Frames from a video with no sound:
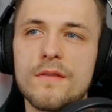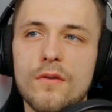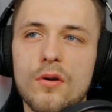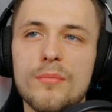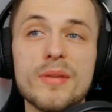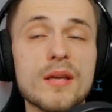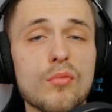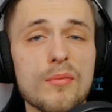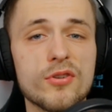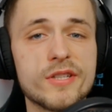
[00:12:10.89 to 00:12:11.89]
for being
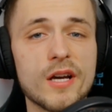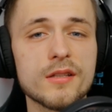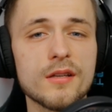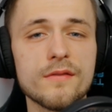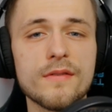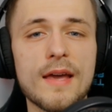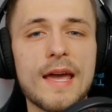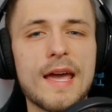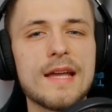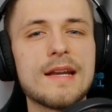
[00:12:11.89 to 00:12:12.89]
more productive
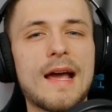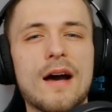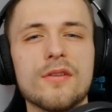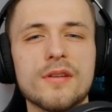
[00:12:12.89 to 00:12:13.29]
and how